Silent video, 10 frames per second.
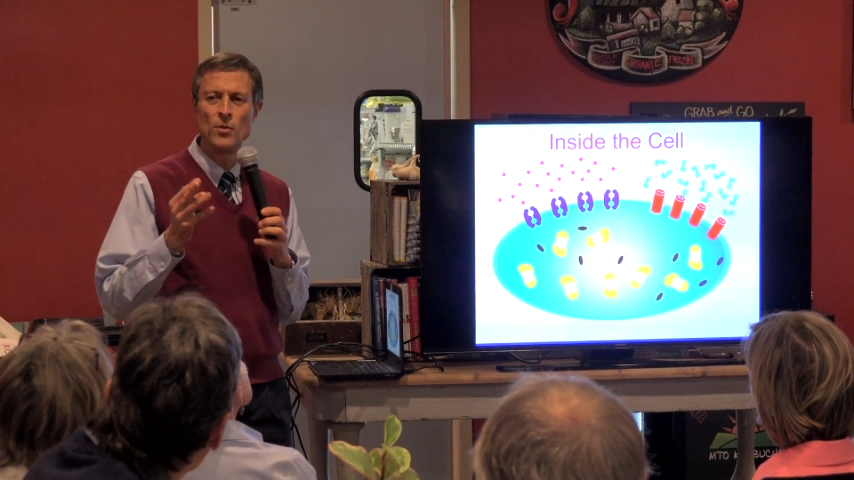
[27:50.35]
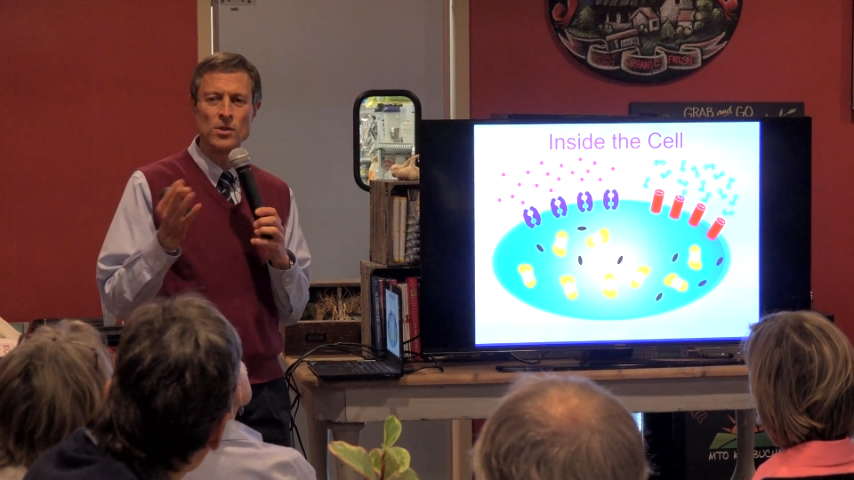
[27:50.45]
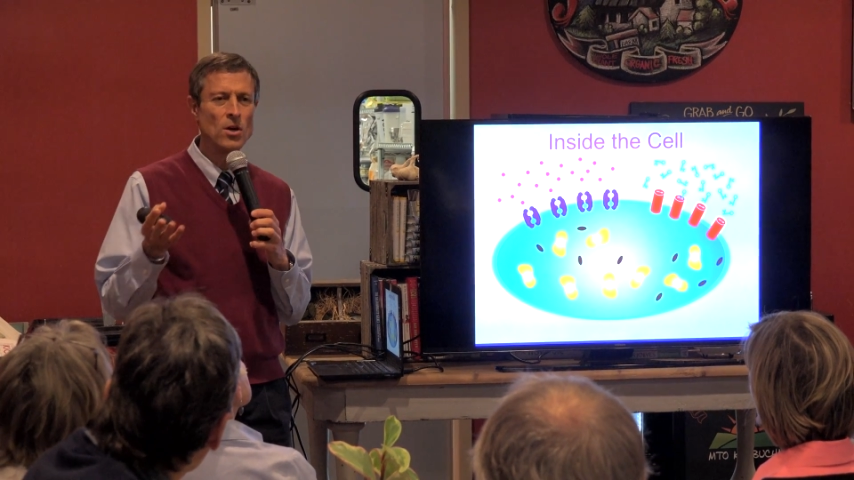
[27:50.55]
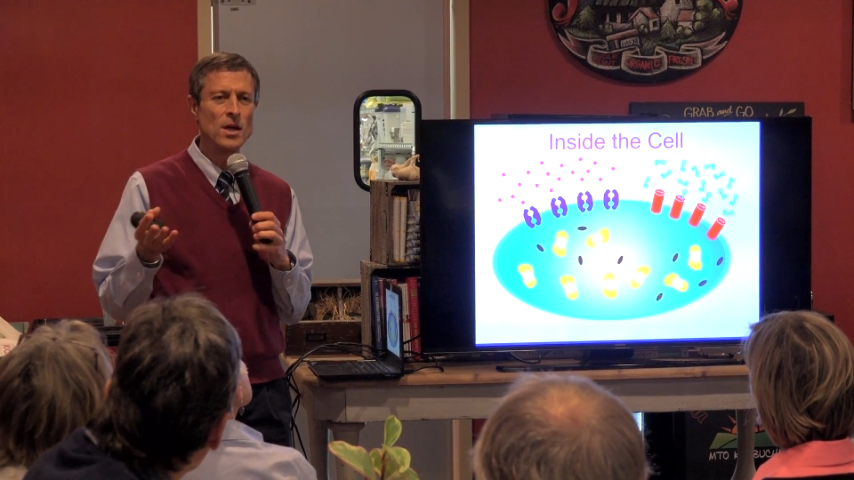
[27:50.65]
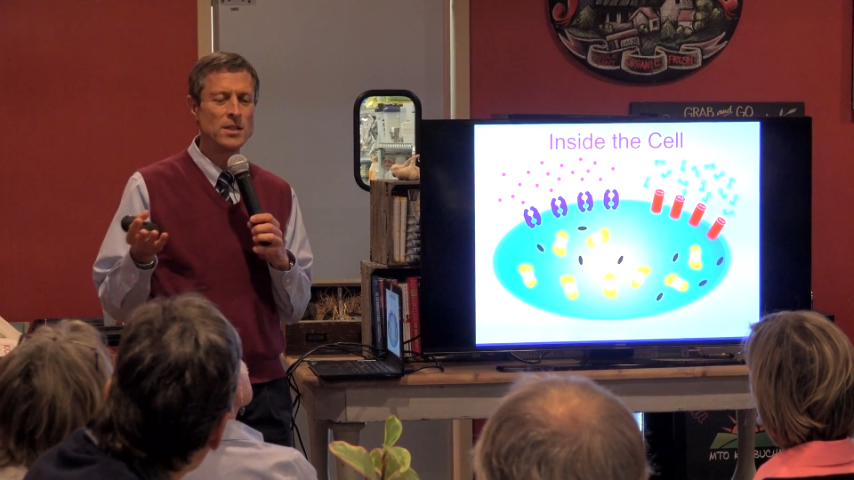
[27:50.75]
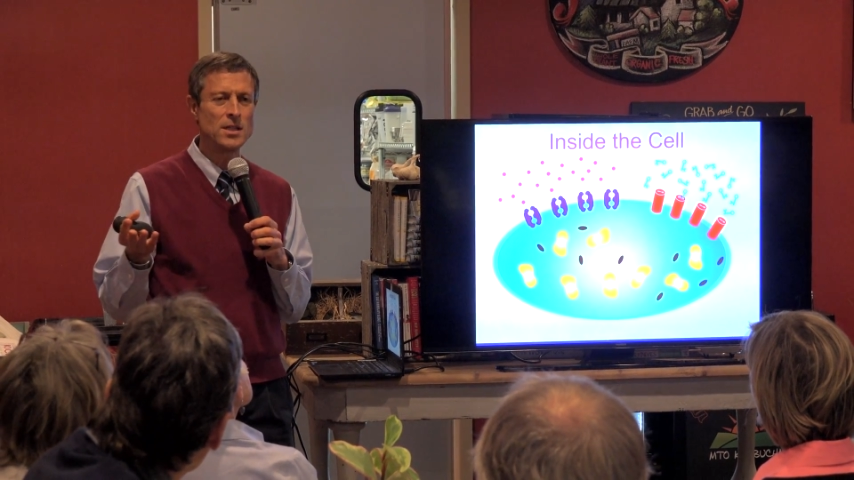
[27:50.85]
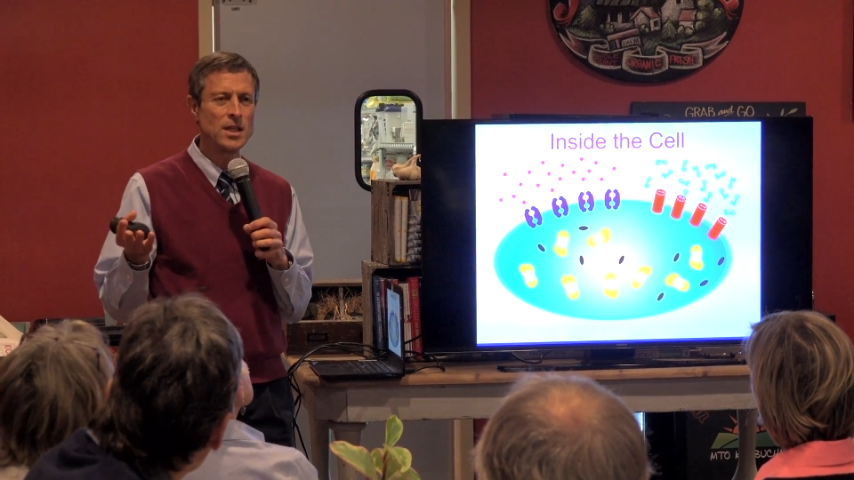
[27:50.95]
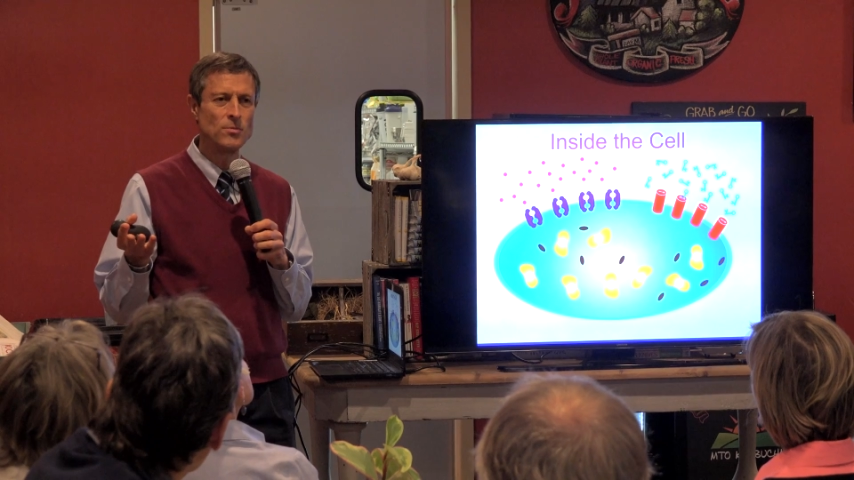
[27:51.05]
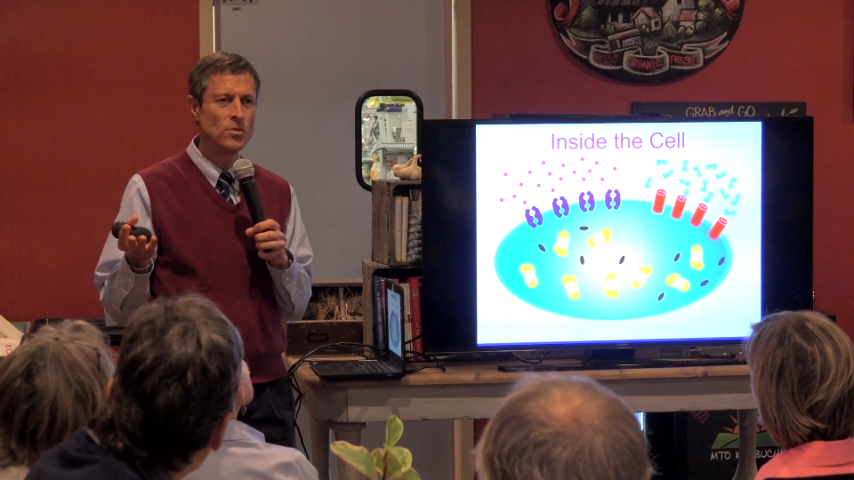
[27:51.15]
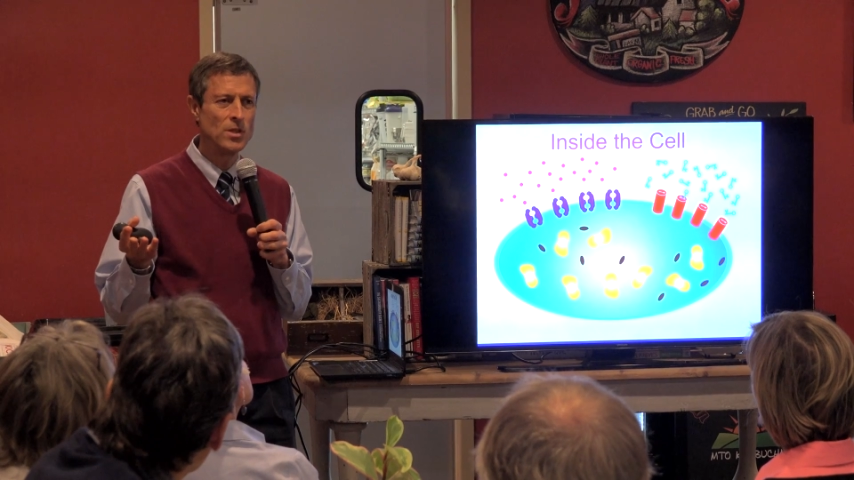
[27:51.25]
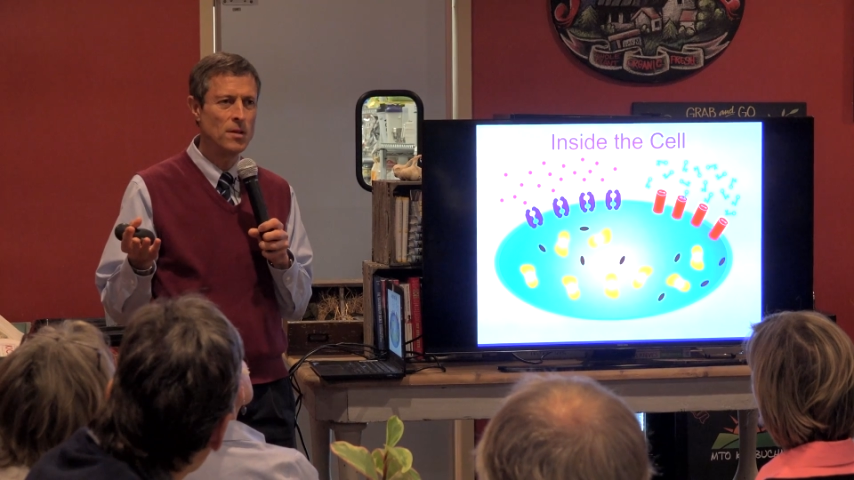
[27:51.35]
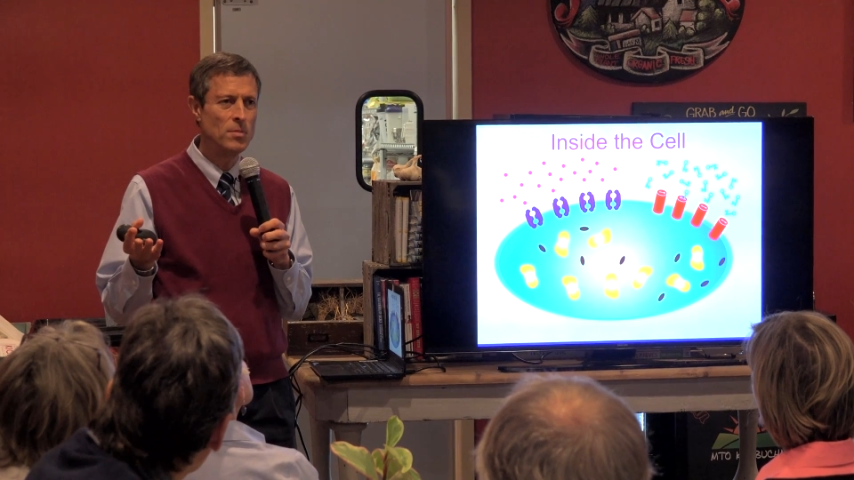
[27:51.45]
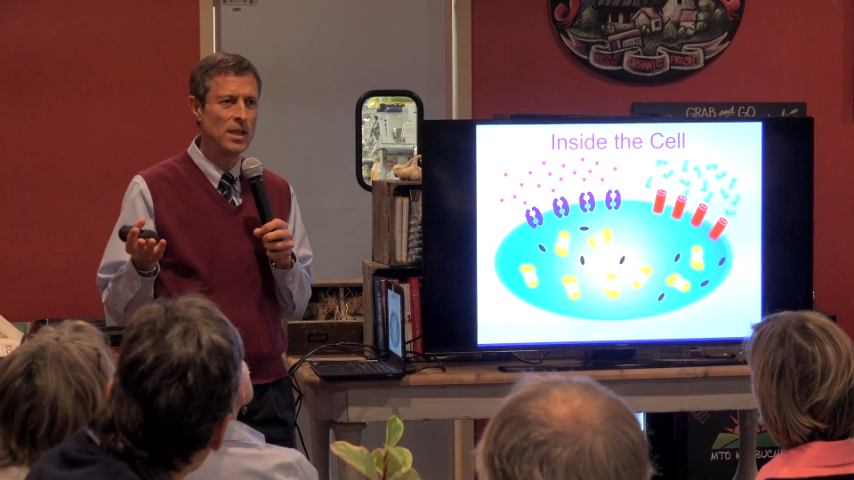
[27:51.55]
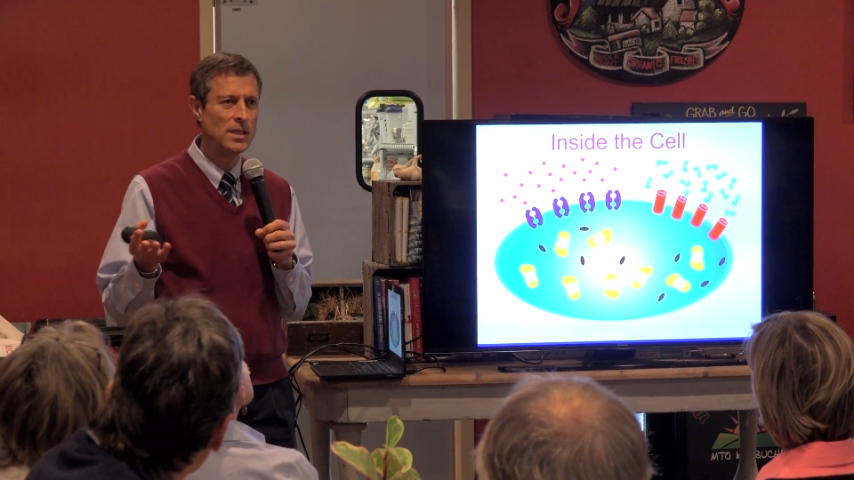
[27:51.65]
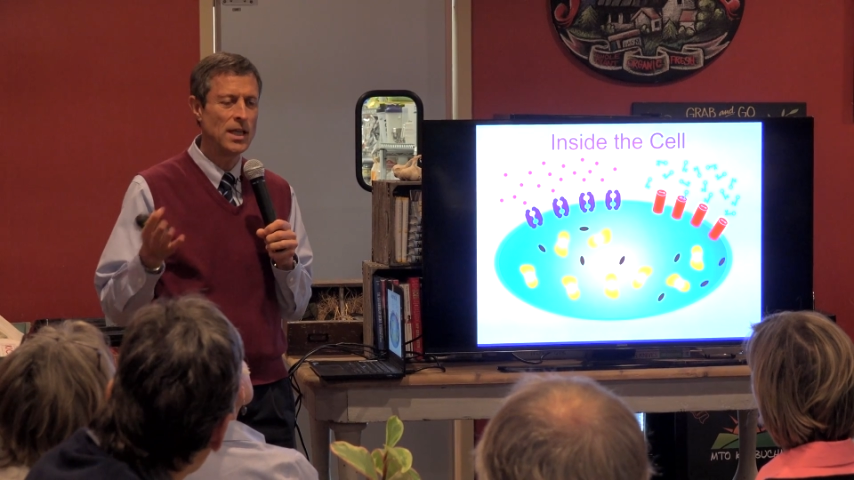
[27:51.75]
what causes type 2 diabetes.